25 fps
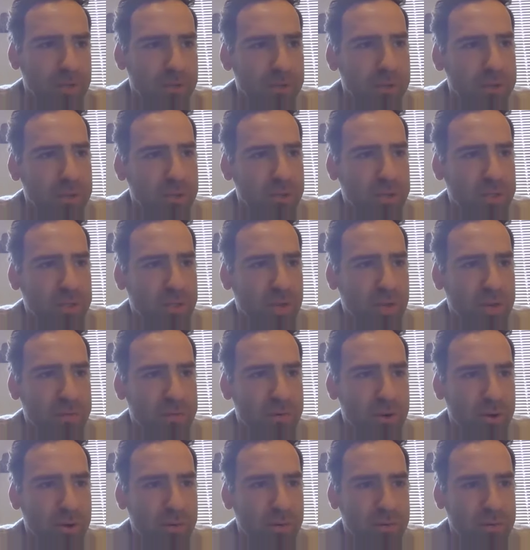Usually they
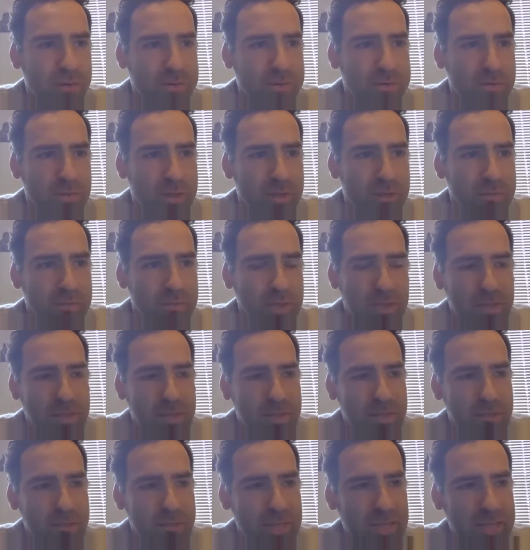wrote, you know,
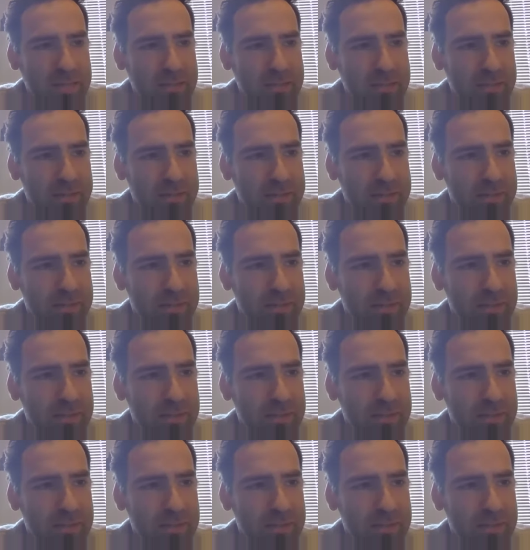millions of letters